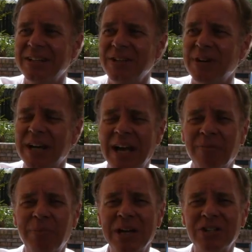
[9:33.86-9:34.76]
you've got to
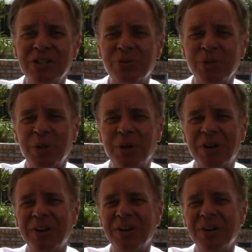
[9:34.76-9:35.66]
have patience with
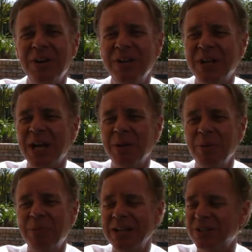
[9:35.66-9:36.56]
you've got to
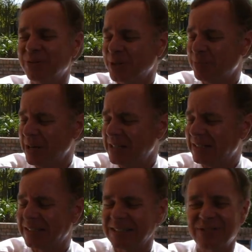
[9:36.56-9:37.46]
be patient with your
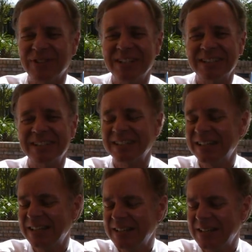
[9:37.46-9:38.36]
patients, let's face it.
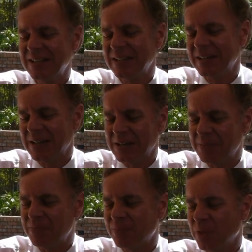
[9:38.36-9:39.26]

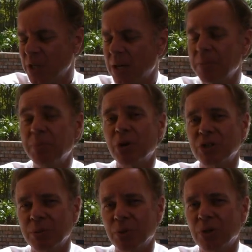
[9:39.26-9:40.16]
You've got to be
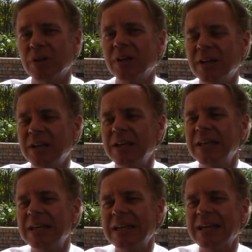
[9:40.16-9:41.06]
personable.
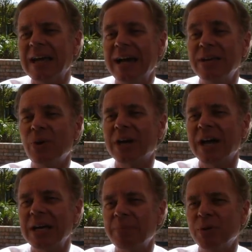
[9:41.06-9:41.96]
I know a
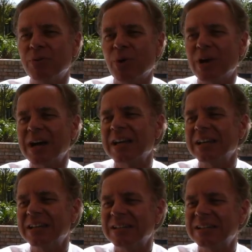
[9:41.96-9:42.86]
guy up in Rhode
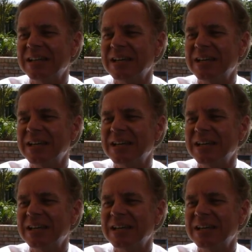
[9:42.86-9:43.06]
Island.